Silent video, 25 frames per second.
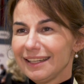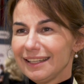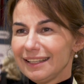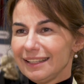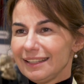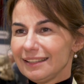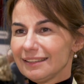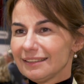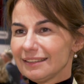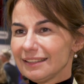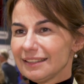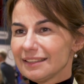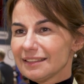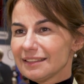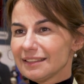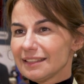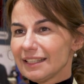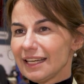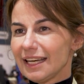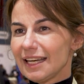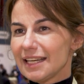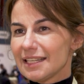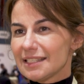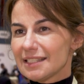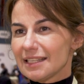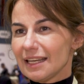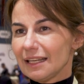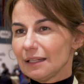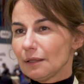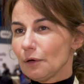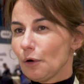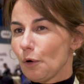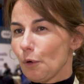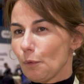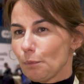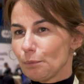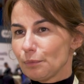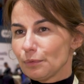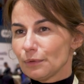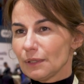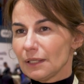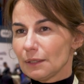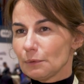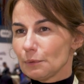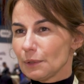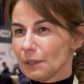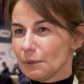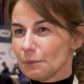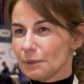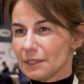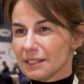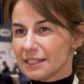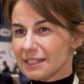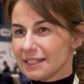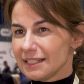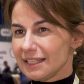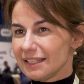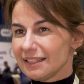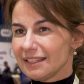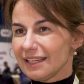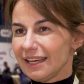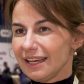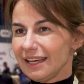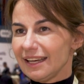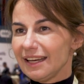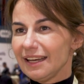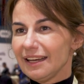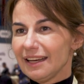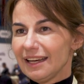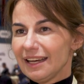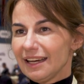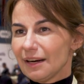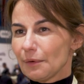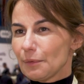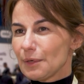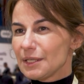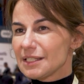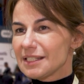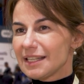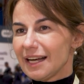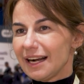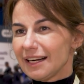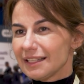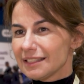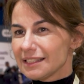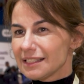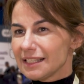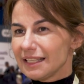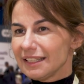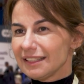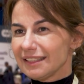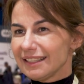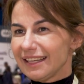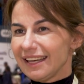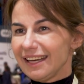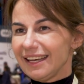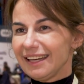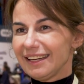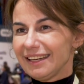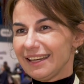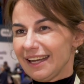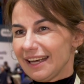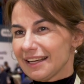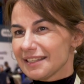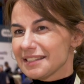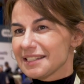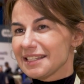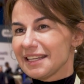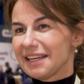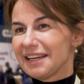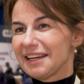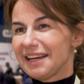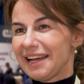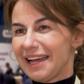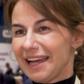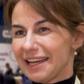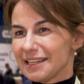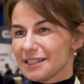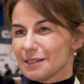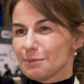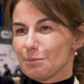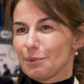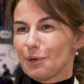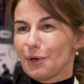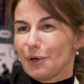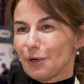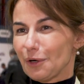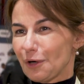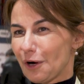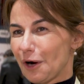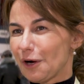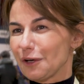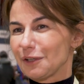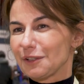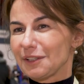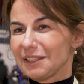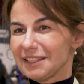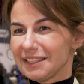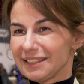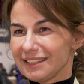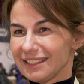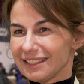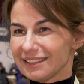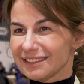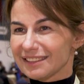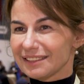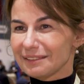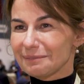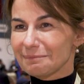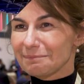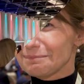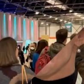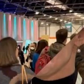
in these days, and hopefully we will see the results in the next ESMO congresses.